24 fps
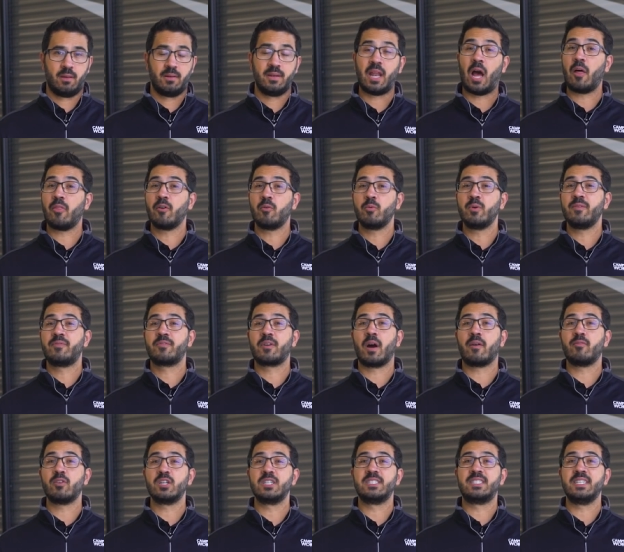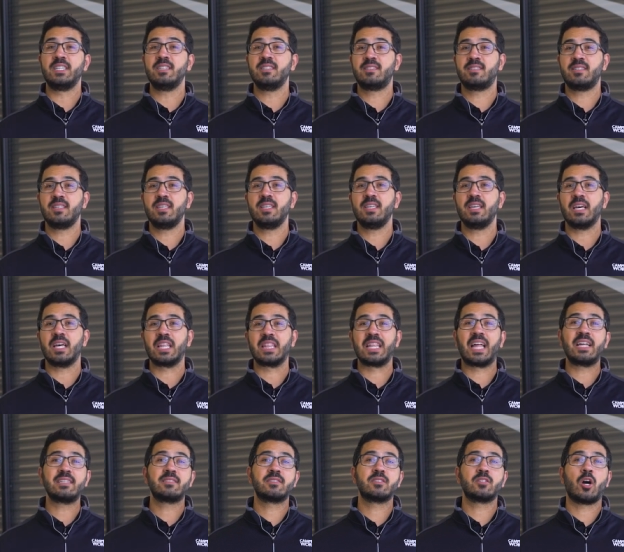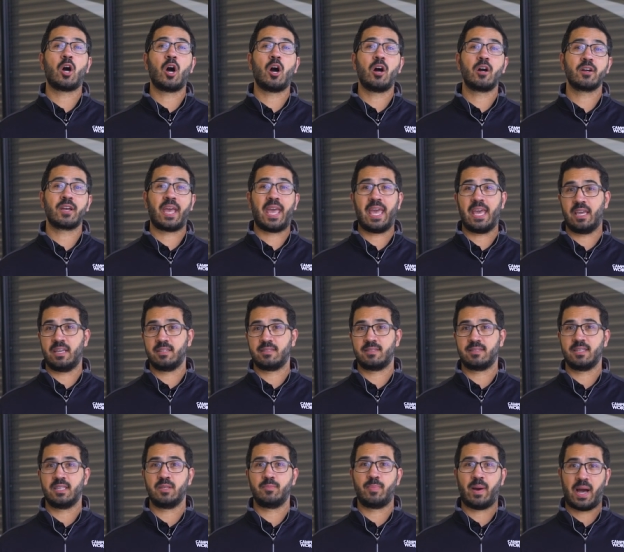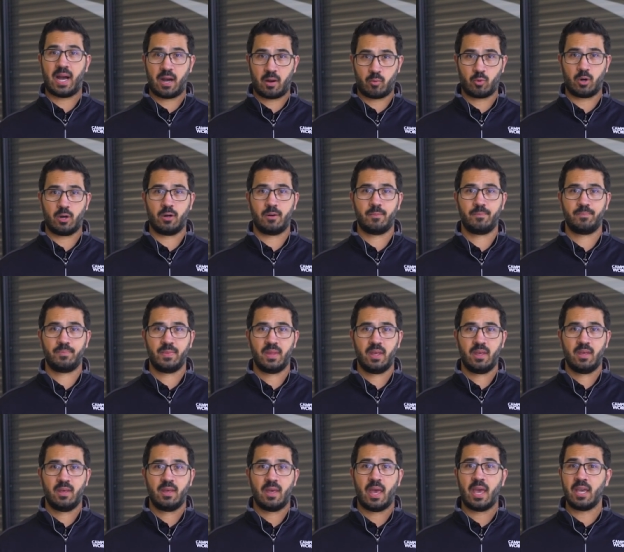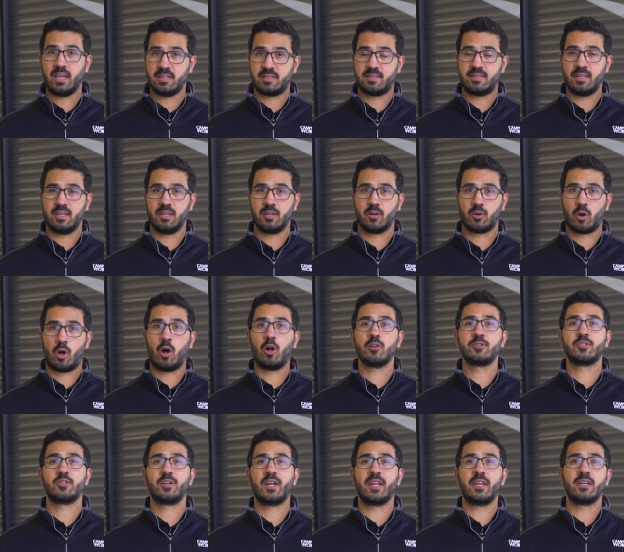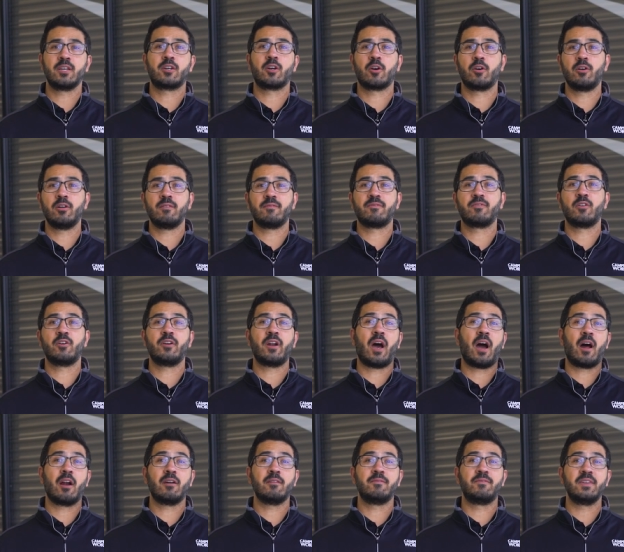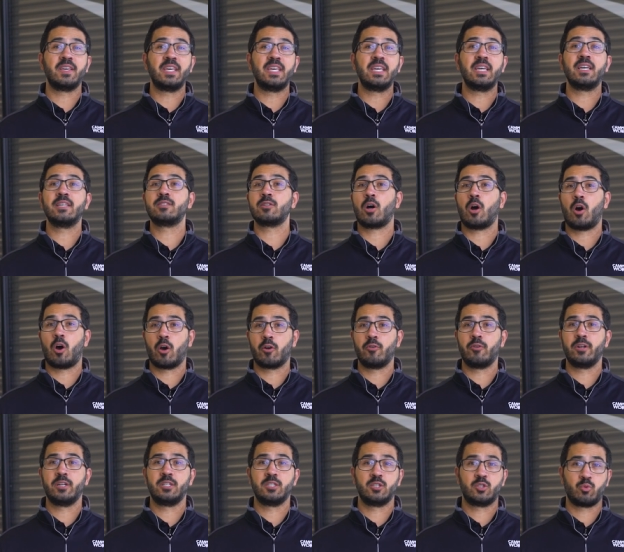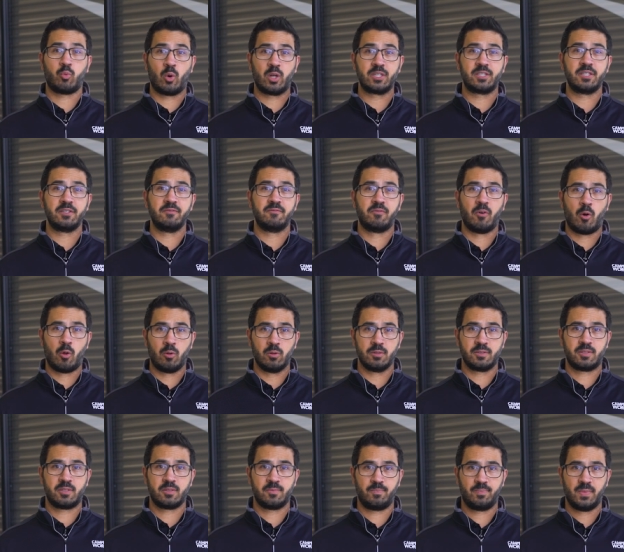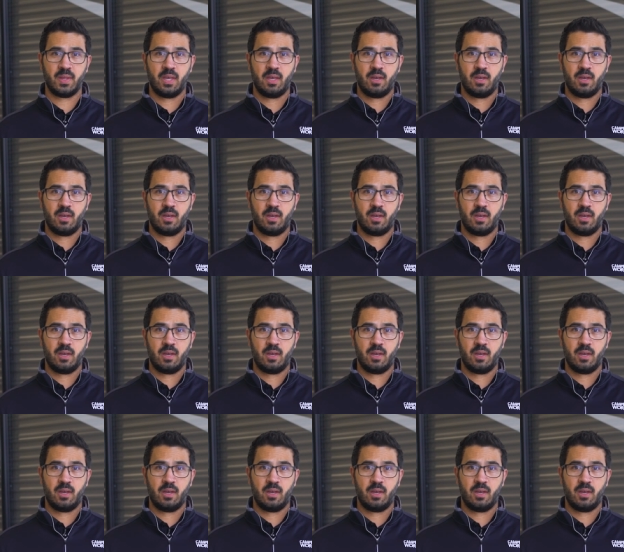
Now that we've covered DC, let's talk AC power. AC, or alternating current for an RV, is 120 volts.